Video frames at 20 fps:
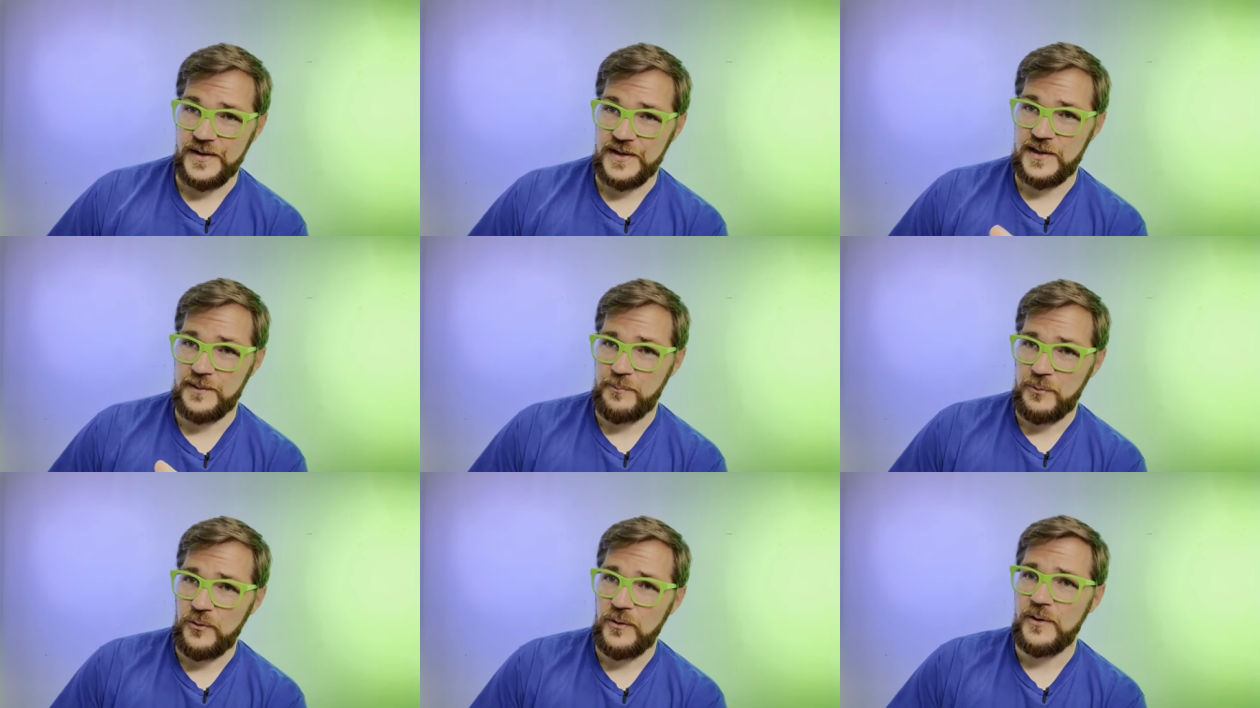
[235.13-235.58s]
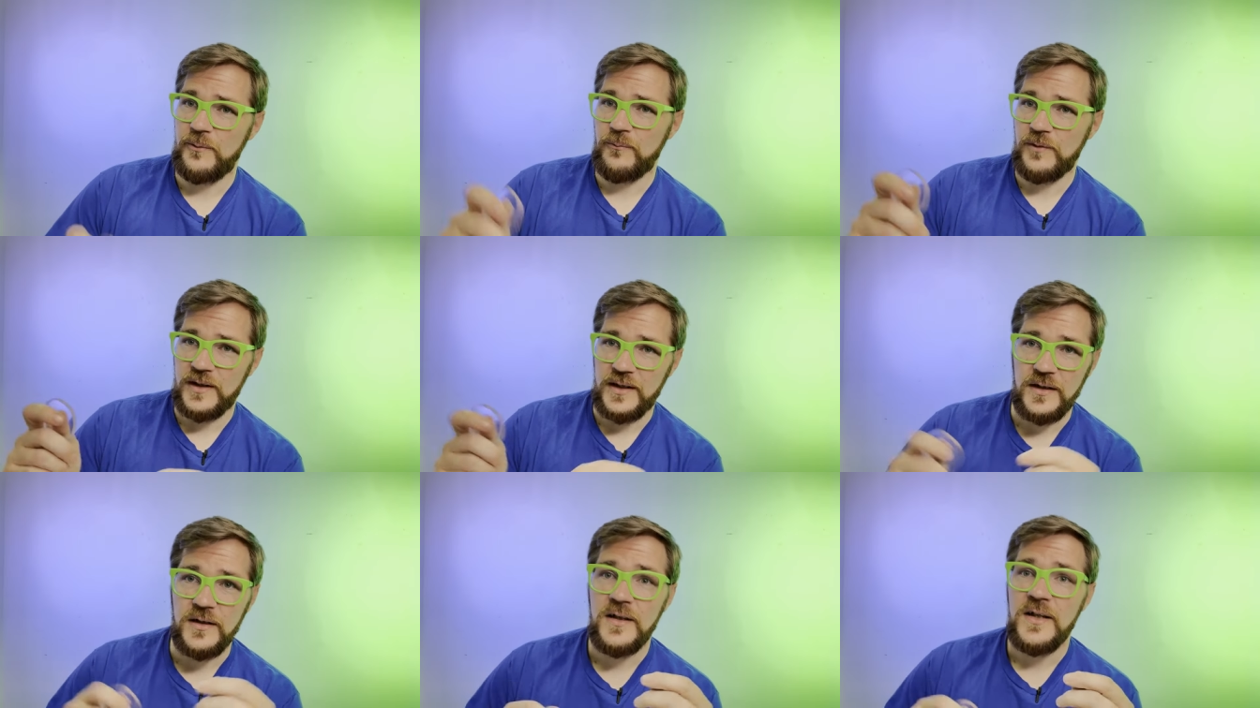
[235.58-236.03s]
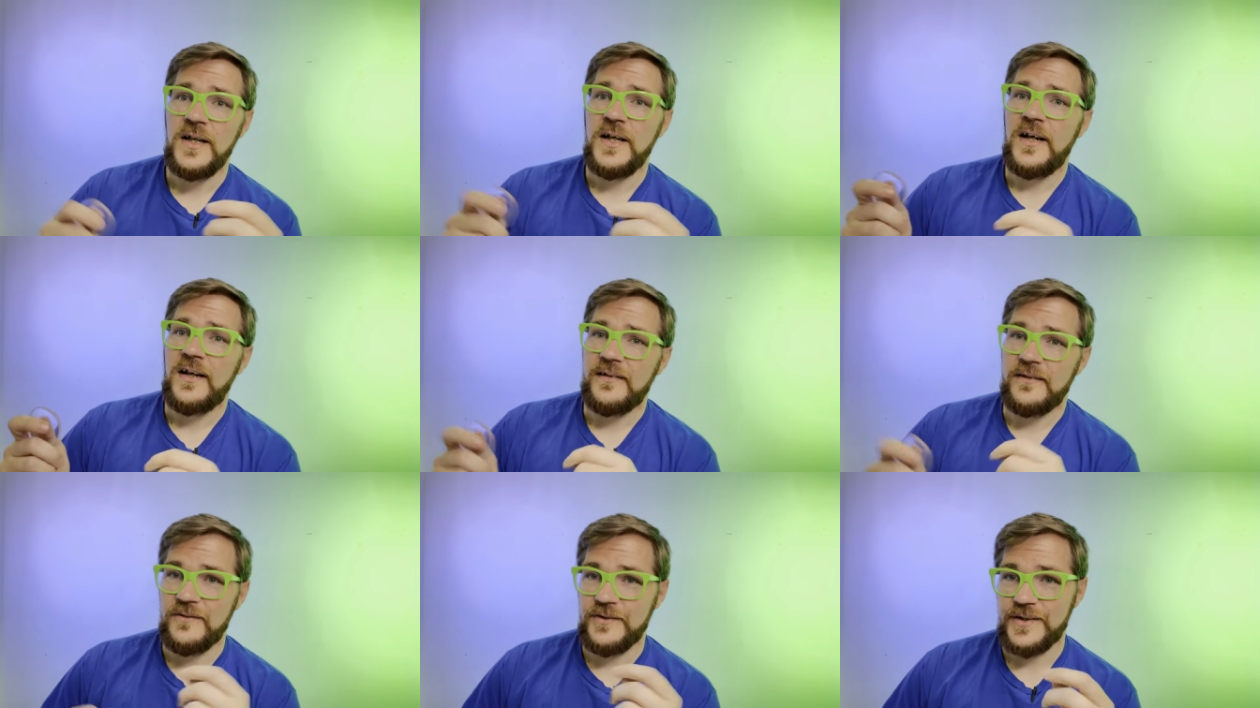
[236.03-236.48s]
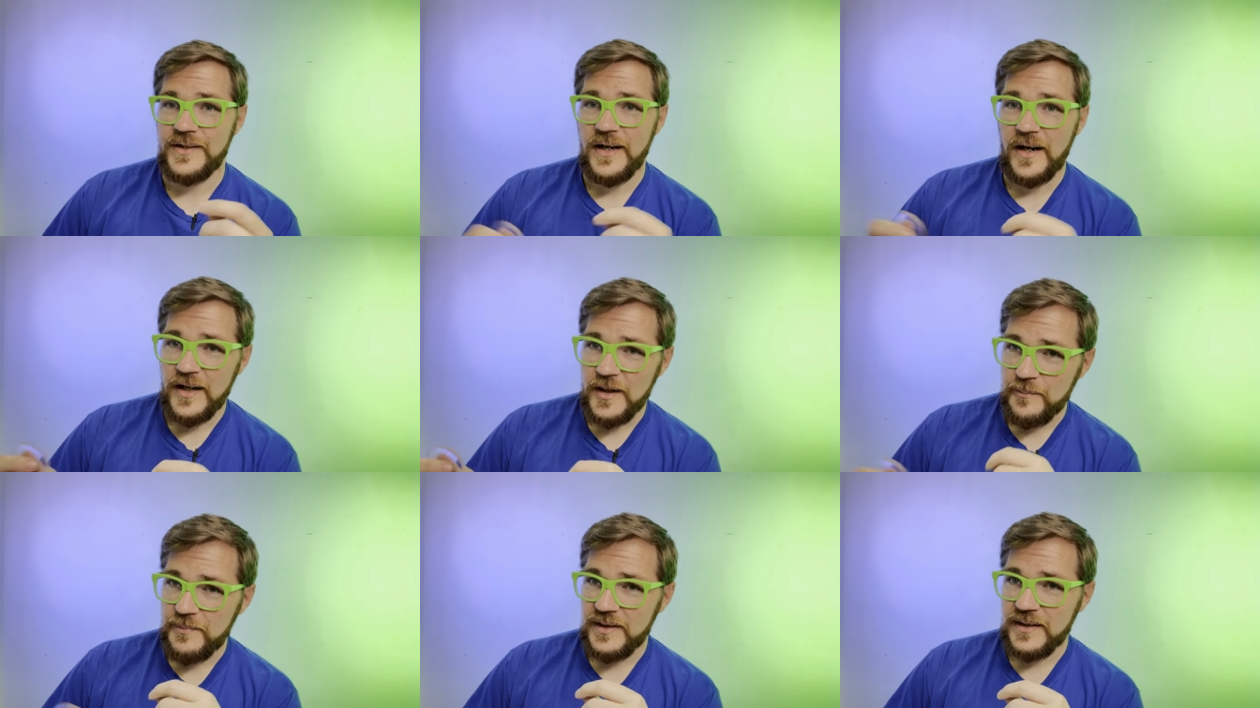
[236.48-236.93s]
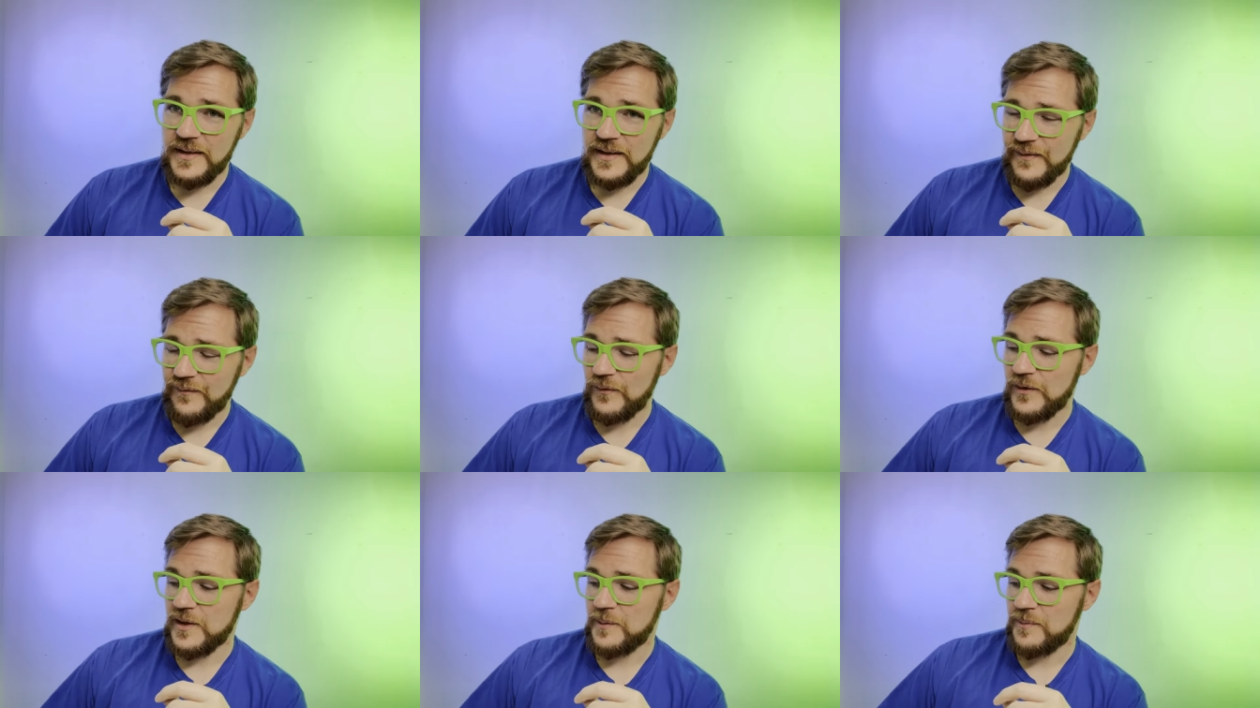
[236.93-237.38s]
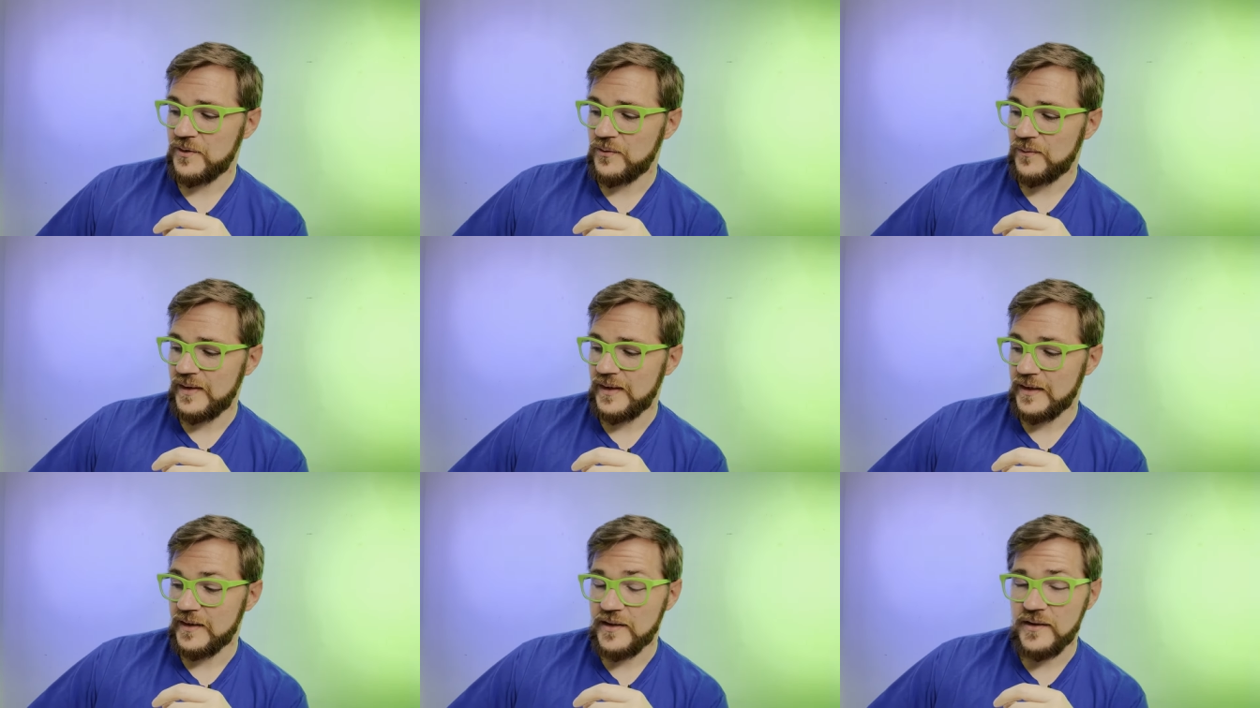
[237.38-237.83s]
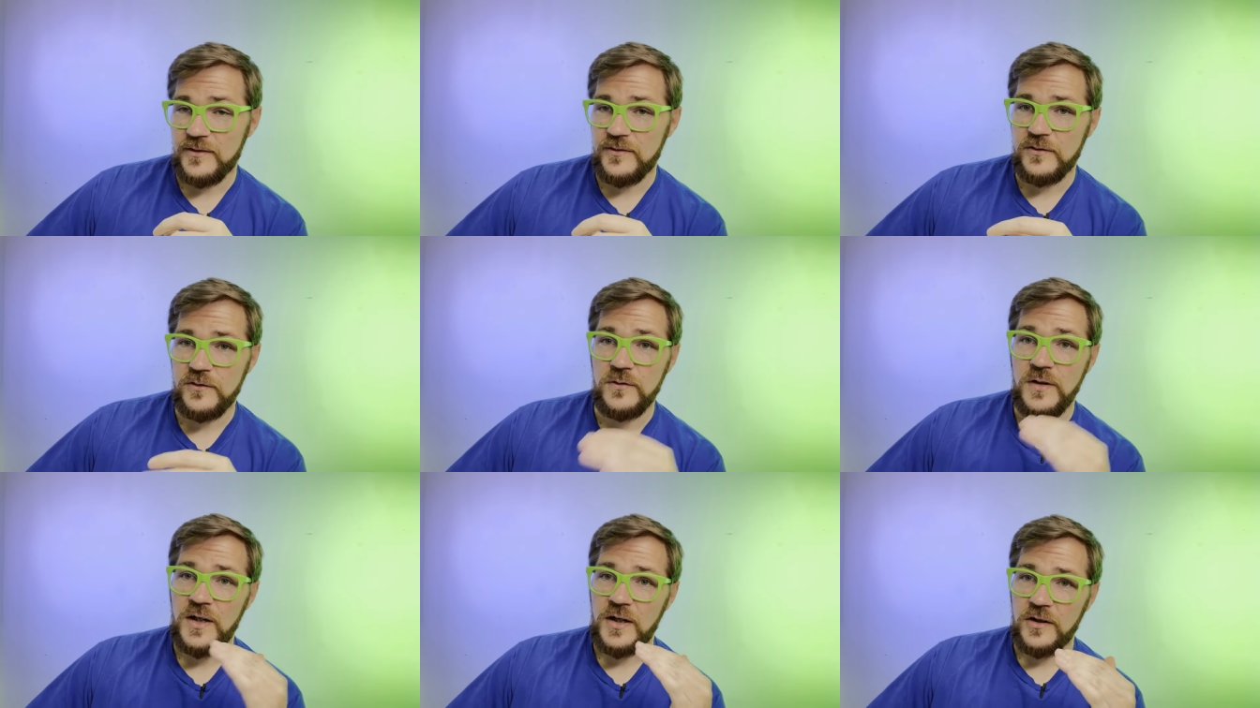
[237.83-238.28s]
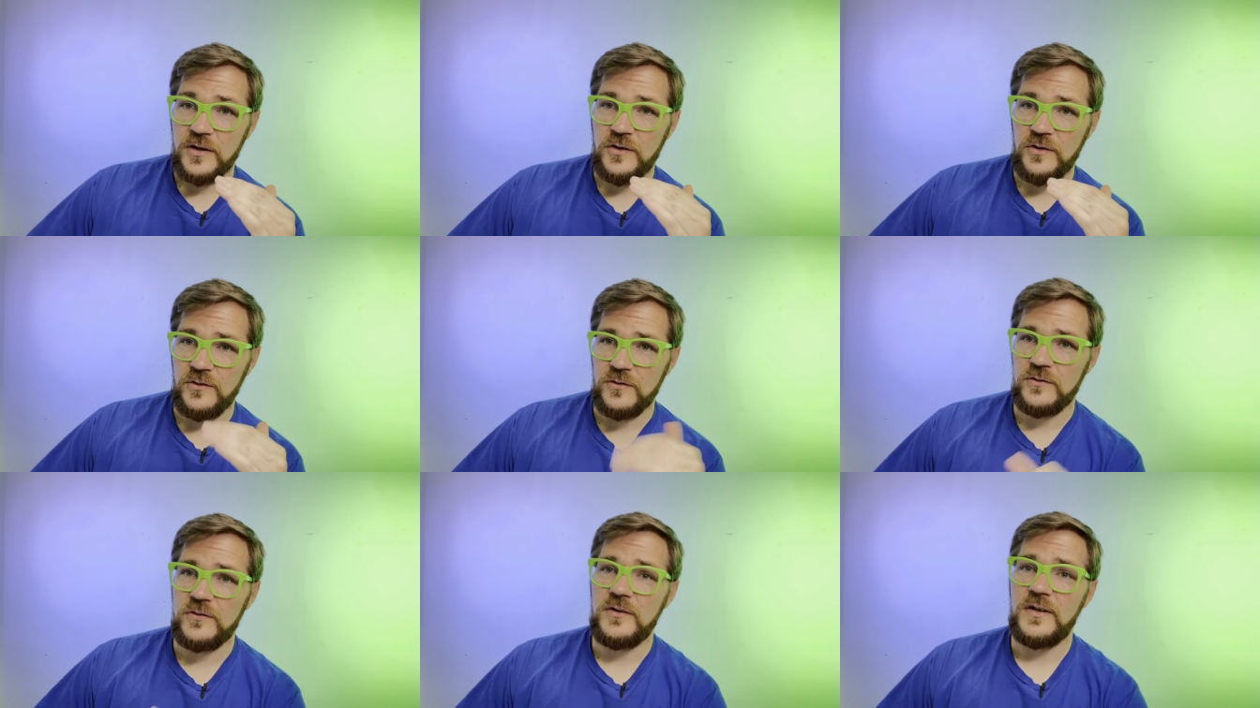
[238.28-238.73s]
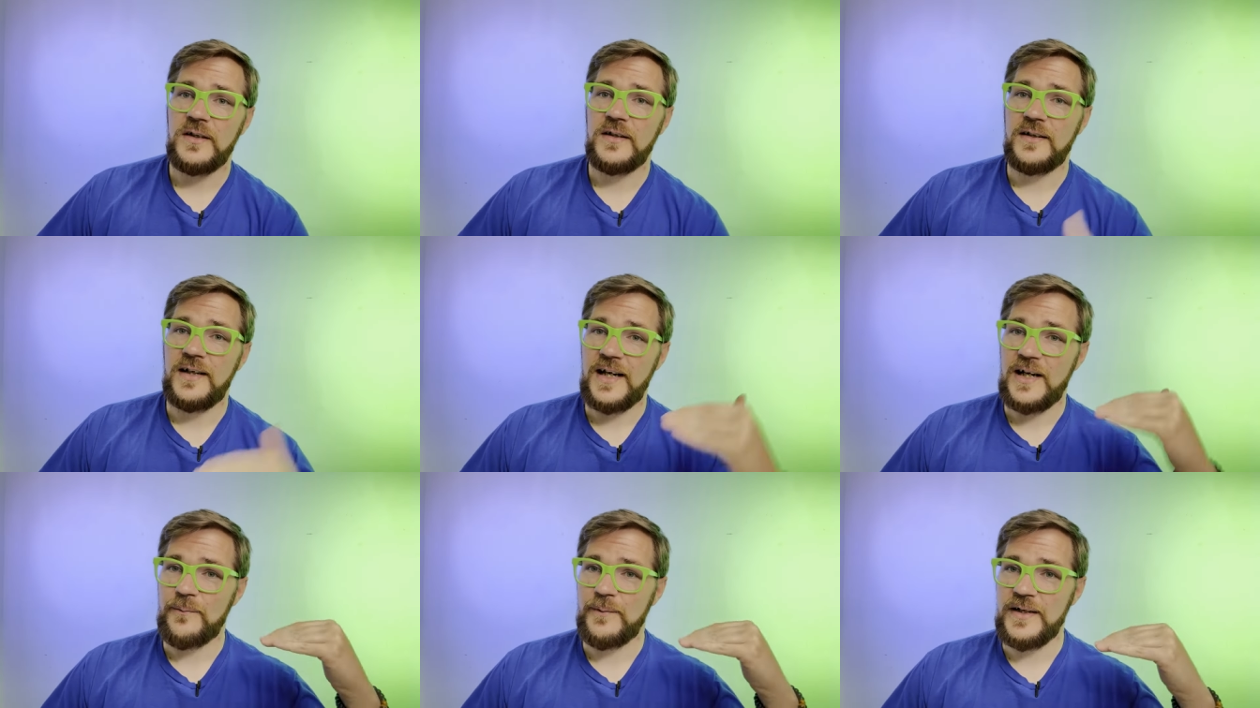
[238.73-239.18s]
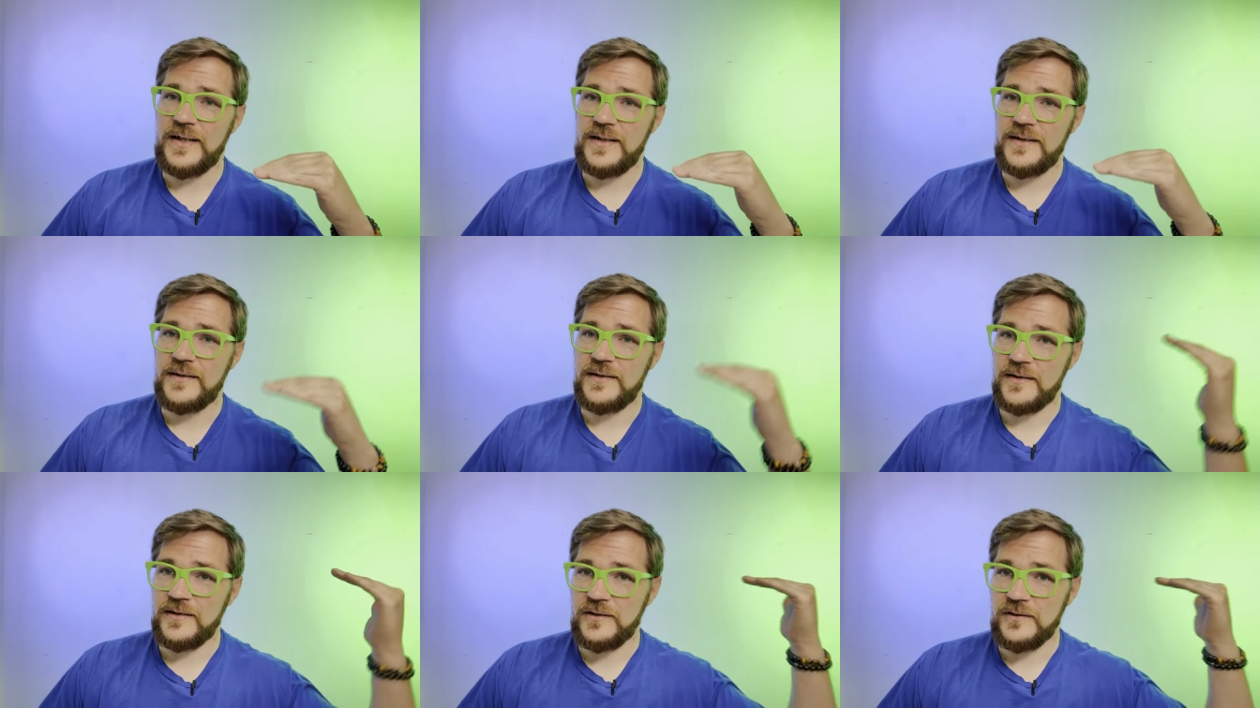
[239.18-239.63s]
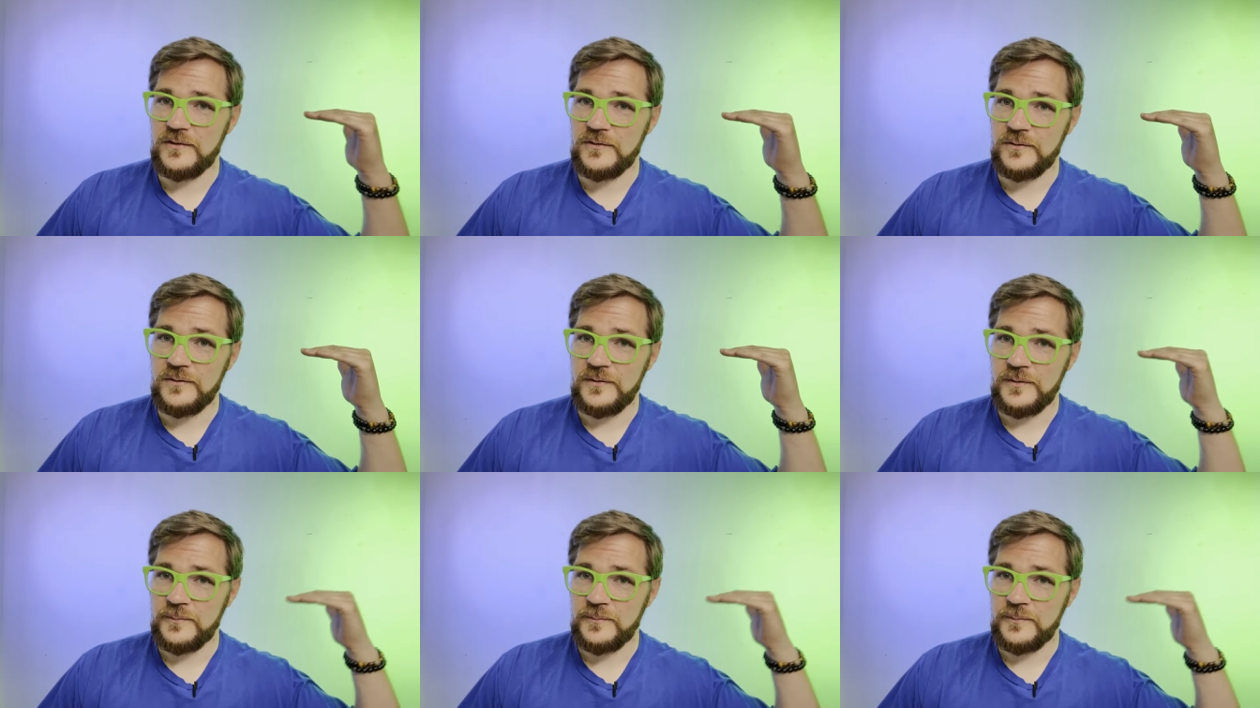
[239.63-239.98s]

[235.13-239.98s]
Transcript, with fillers: is the point where there's not a big difference between the two. Cool. Now we need to know.